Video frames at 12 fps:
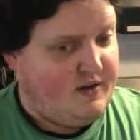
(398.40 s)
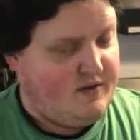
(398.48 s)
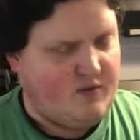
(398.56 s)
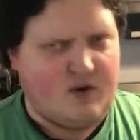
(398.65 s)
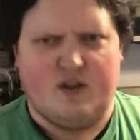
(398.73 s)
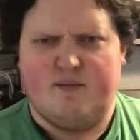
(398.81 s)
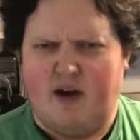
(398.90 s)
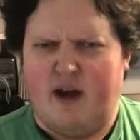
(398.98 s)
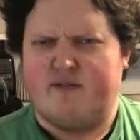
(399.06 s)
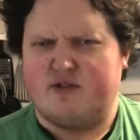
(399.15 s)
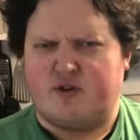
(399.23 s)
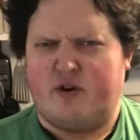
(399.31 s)
or the
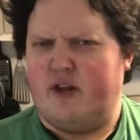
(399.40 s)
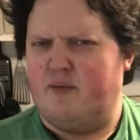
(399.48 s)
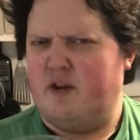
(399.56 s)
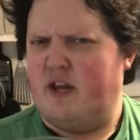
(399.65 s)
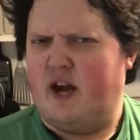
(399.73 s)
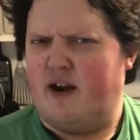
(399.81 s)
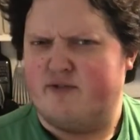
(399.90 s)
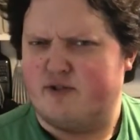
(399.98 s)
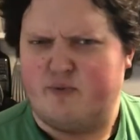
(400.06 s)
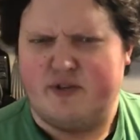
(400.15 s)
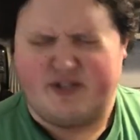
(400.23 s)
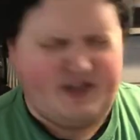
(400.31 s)
Irish cream and the Irish
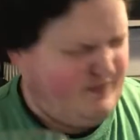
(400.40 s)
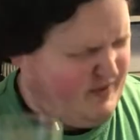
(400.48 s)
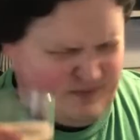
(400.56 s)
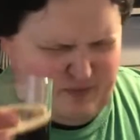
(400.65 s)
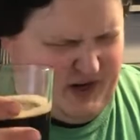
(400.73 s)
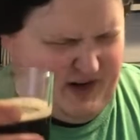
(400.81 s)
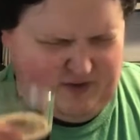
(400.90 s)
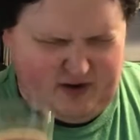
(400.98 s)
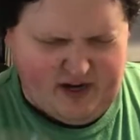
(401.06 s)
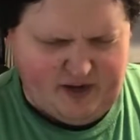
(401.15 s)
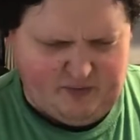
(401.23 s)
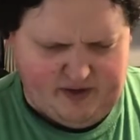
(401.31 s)
whiskey, whatever.
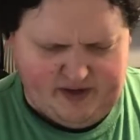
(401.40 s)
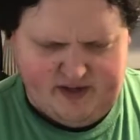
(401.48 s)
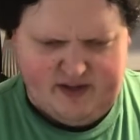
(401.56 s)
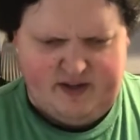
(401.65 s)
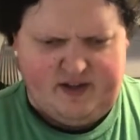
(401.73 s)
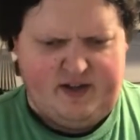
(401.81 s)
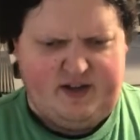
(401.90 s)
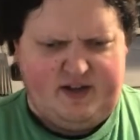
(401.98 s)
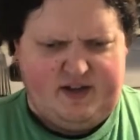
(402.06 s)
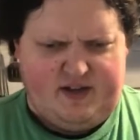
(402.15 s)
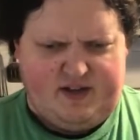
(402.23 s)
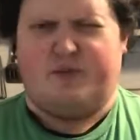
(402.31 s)
Anyway,
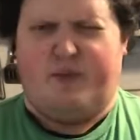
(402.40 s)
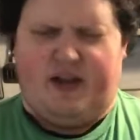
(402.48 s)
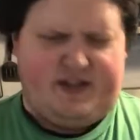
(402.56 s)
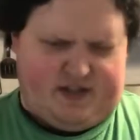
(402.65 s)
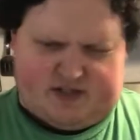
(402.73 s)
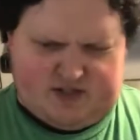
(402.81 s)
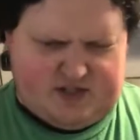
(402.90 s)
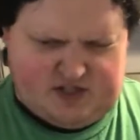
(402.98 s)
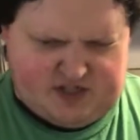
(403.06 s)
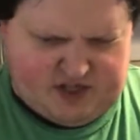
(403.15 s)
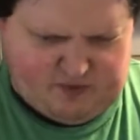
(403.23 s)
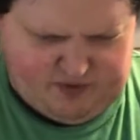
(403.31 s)
semantics. Just
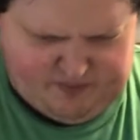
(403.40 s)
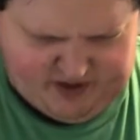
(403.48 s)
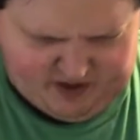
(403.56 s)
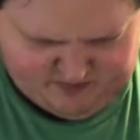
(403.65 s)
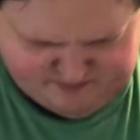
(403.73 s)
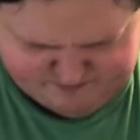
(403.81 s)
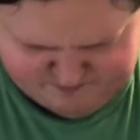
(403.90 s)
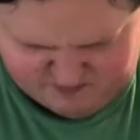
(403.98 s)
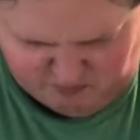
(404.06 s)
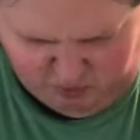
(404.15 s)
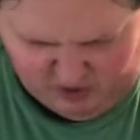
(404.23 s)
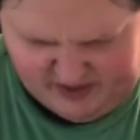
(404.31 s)
stick with me here. The
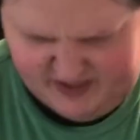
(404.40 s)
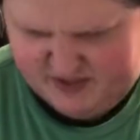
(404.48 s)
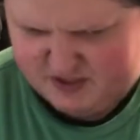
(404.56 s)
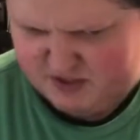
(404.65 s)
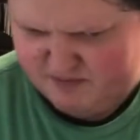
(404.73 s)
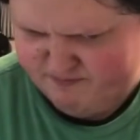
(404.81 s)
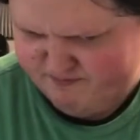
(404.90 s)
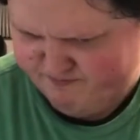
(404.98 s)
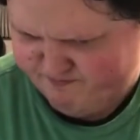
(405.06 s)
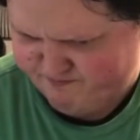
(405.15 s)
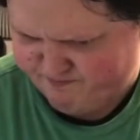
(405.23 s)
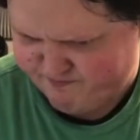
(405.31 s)
point is,
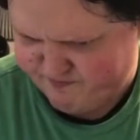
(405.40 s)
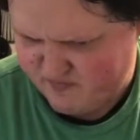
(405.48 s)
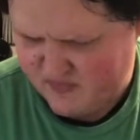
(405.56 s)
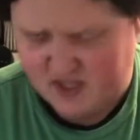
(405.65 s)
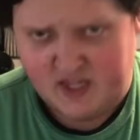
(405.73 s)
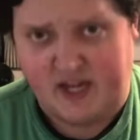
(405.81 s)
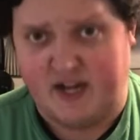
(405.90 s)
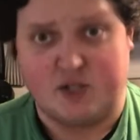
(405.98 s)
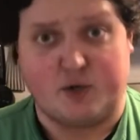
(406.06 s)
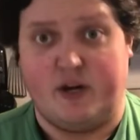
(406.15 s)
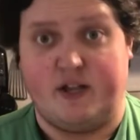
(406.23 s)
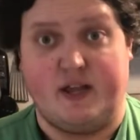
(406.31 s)
you got to
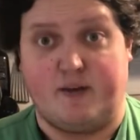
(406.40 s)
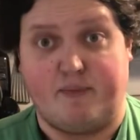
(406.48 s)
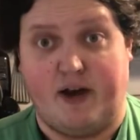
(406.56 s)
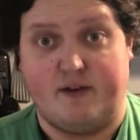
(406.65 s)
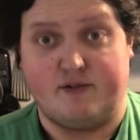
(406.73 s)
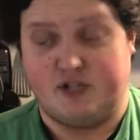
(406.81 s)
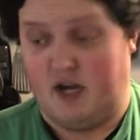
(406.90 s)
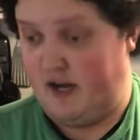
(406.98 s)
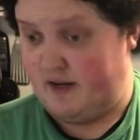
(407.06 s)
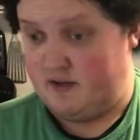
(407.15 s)
treat it like BioShock.